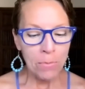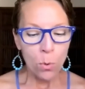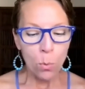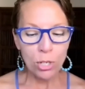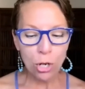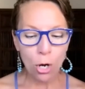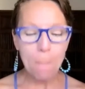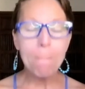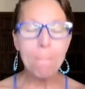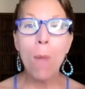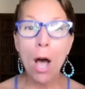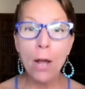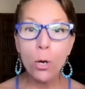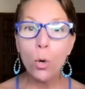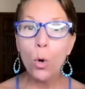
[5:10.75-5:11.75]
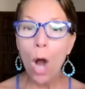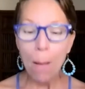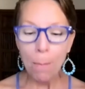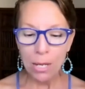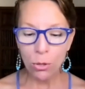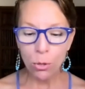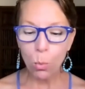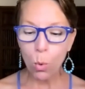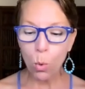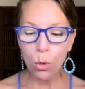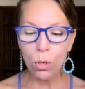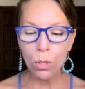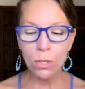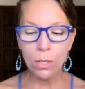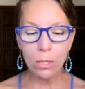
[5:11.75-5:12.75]
We started monocropping the
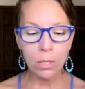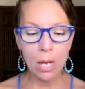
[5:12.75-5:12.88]
world